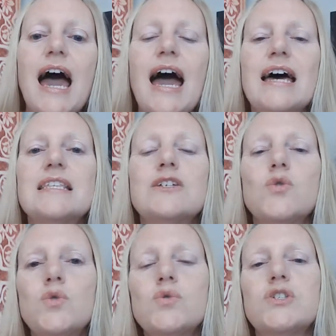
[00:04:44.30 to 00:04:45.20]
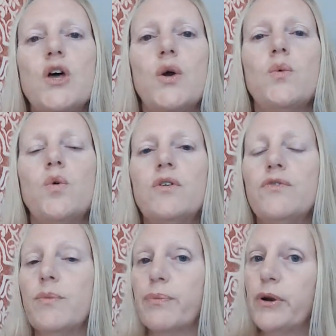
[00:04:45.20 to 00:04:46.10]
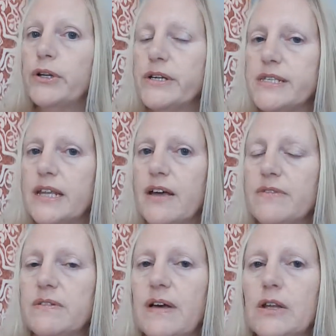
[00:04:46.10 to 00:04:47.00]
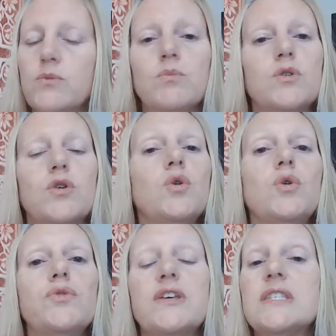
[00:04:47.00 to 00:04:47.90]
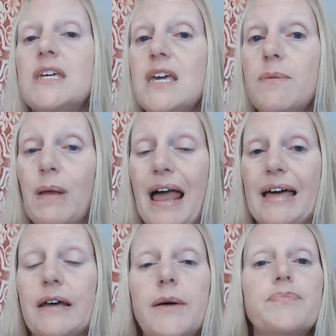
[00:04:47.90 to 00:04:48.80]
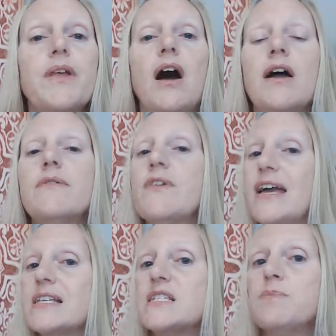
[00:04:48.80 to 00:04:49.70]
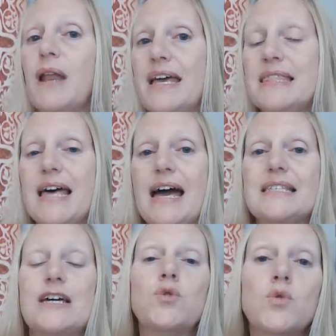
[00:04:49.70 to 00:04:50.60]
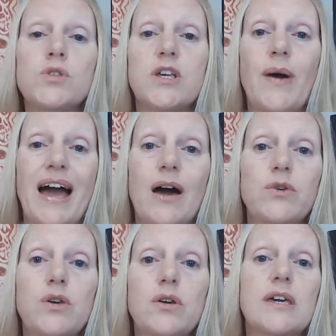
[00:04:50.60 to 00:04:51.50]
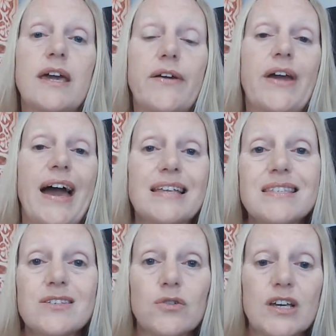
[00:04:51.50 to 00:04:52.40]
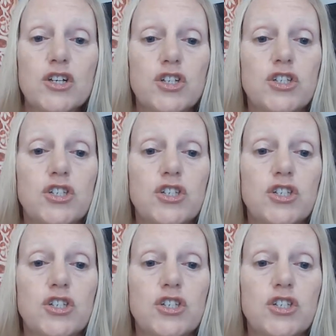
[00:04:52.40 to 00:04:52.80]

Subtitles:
And also one of the products that I've developed called the Tea Plan, I've explained that, and also how you can get your hands on it